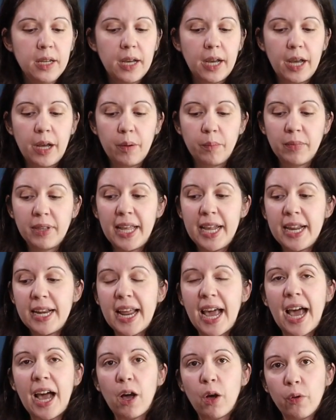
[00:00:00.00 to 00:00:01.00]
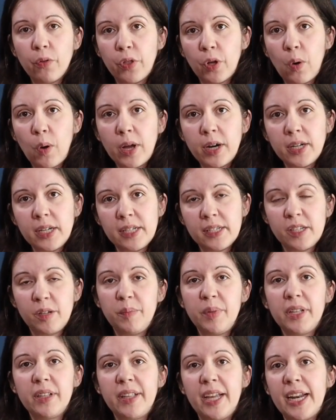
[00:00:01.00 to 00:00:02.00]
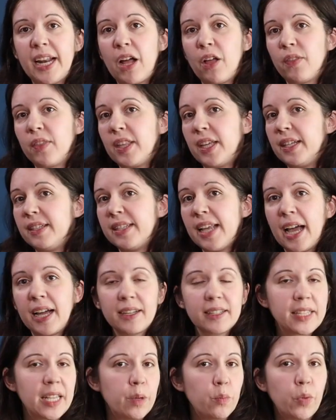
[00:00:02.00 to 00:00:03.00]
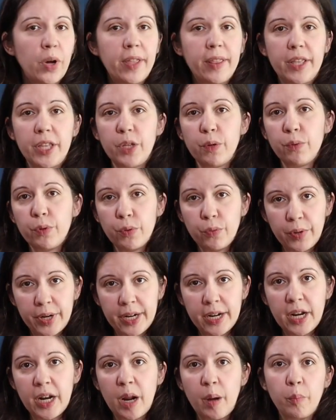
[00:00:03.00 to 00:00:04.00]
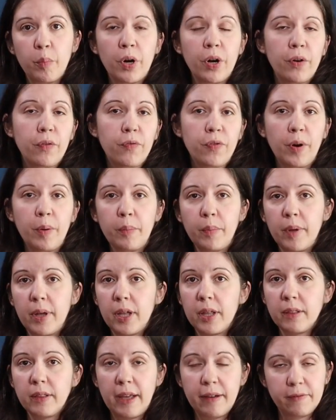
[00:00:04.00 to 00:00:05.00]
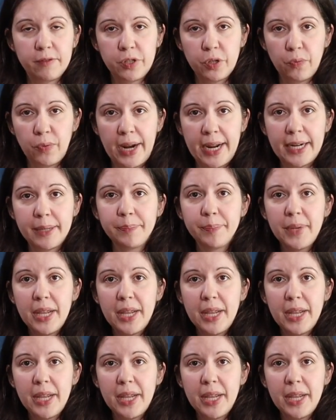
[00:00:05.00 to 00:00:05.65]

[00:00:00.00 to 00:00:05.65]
um, laid out, the quantities to be laid out the exact same way that you would read a number from left to right.